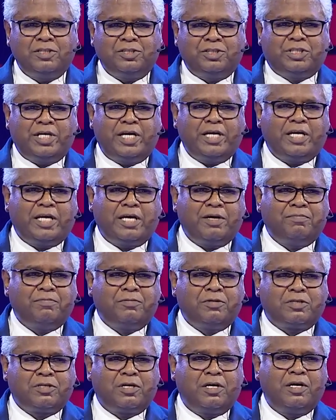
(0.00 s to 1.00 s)

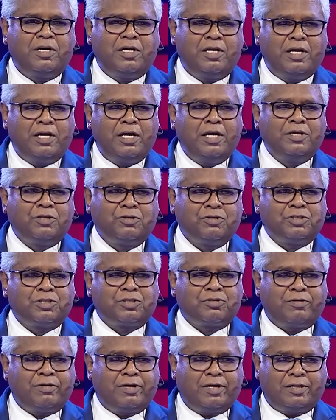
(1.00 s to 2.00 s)
Jacob turned into
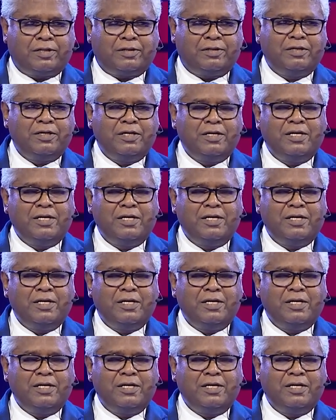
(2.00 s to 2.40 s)
Israel.